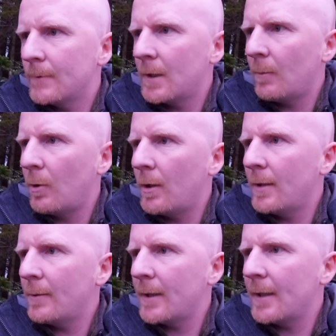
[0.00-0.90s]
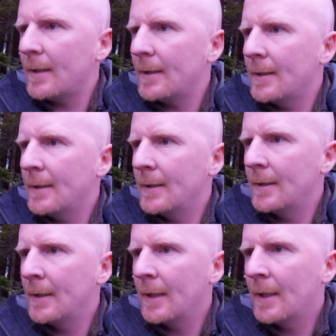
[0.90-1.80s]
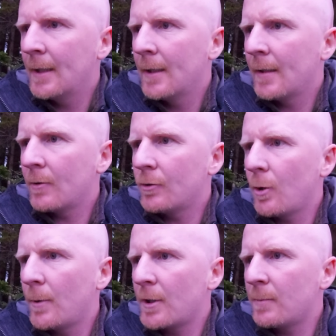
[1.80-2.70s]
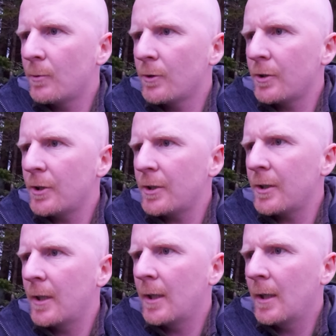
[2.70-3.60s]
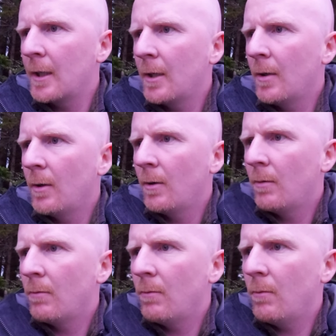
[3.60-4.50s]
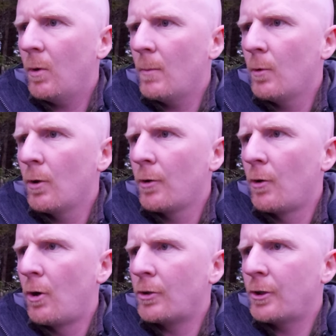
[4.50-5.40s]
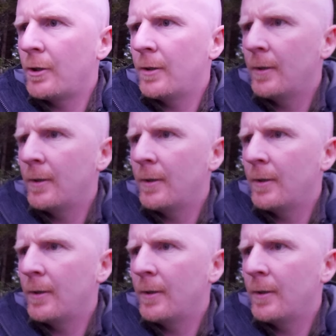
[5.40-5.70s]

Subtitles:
Come on, I don't want that. I'm going to drop the exposure just one more notch.